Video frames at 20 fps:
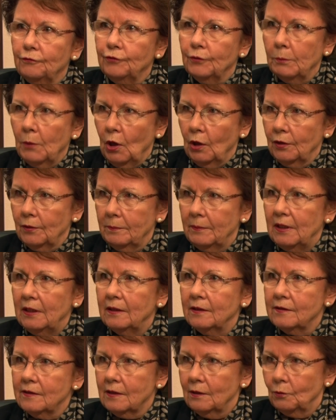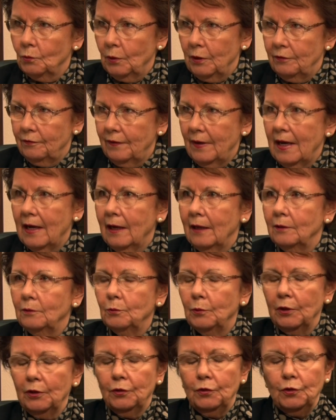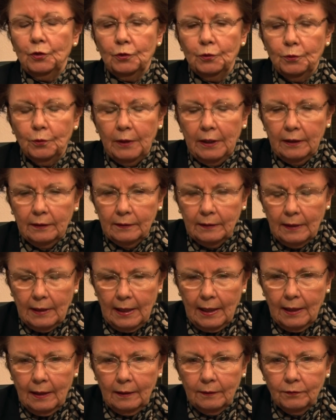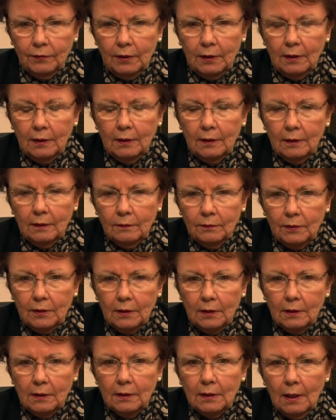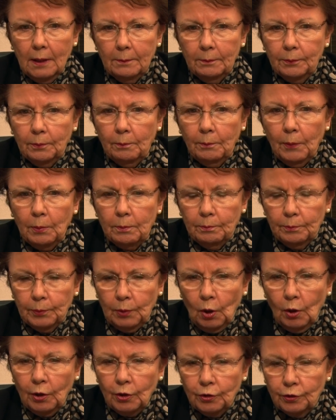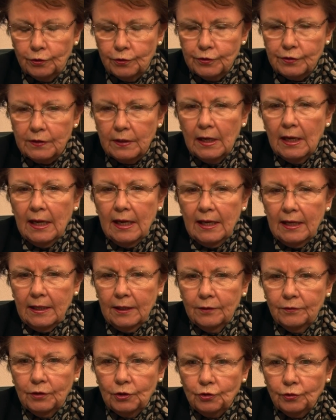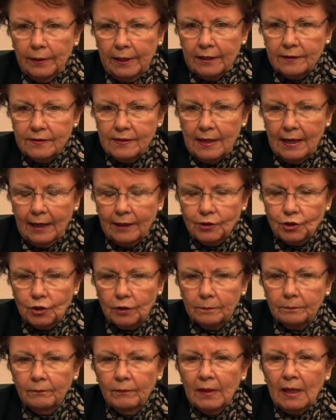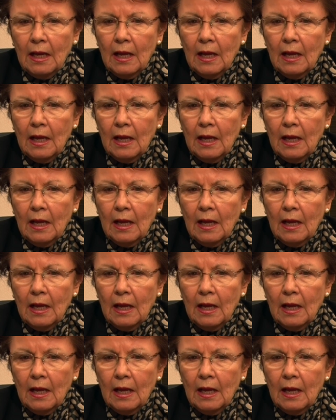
from all the meetings that we've had with you and the partners in the transaction,